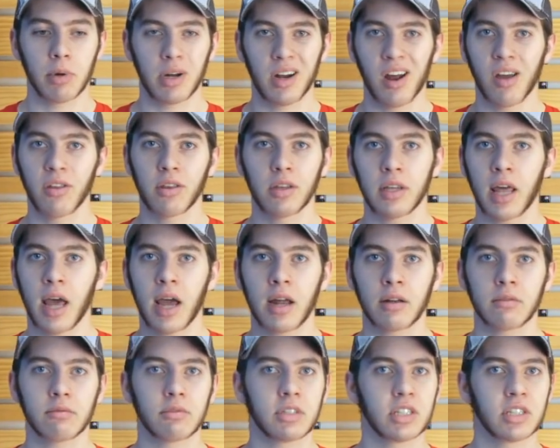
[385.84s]
But other than
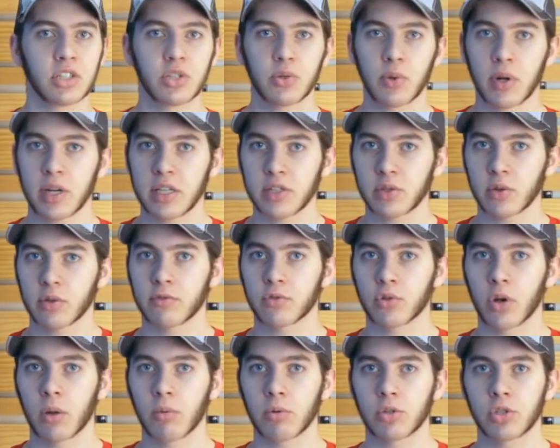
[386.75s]
that, didn't do any sort of
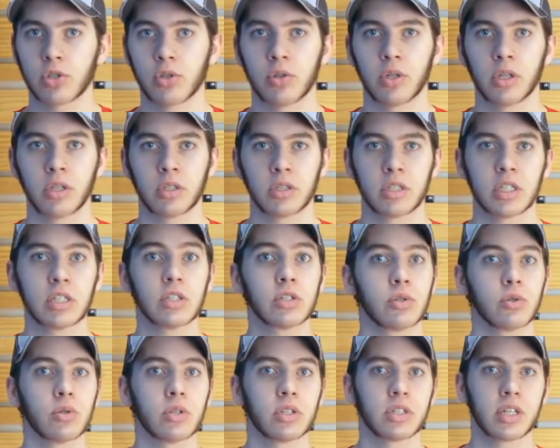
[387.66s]
troubleshooting, didn't
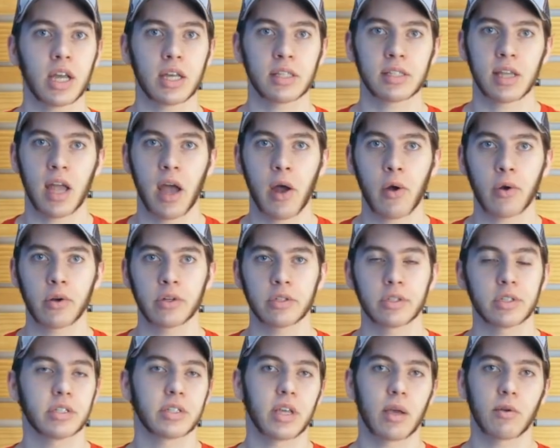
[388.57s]
do the test towers
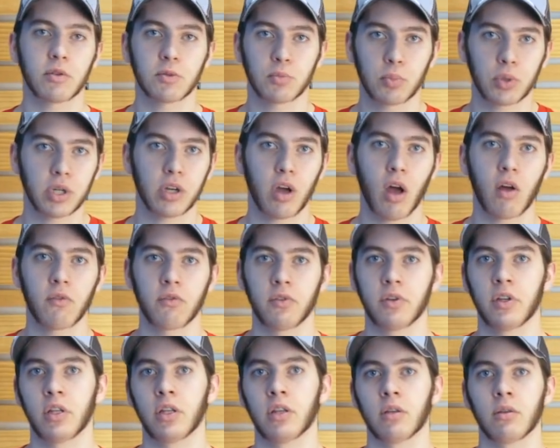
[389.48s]
since I was pretty
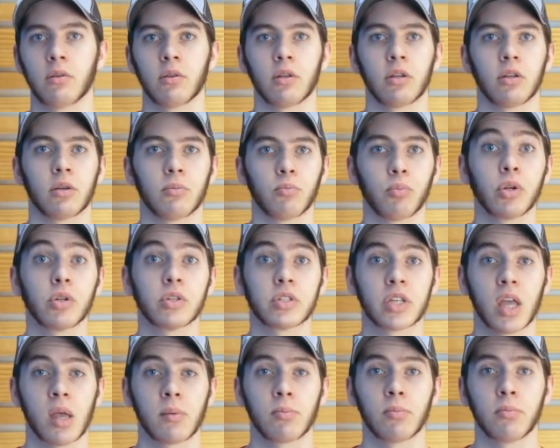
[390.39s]
confident in the printer's
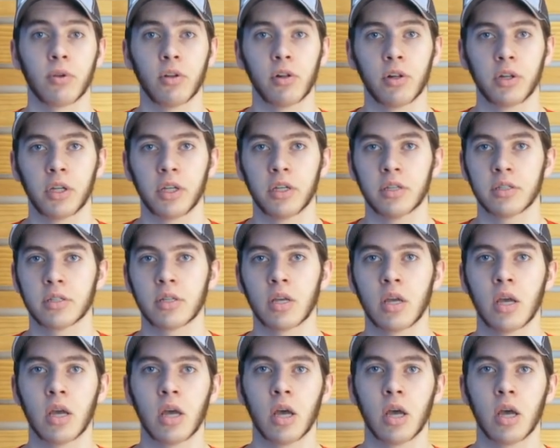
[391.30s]
capabilities.